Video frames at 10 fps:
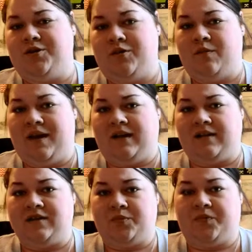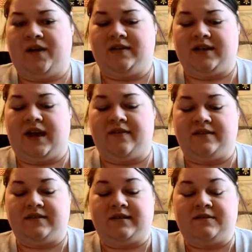do the medically supervised diet
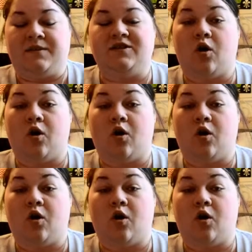that's 6 months,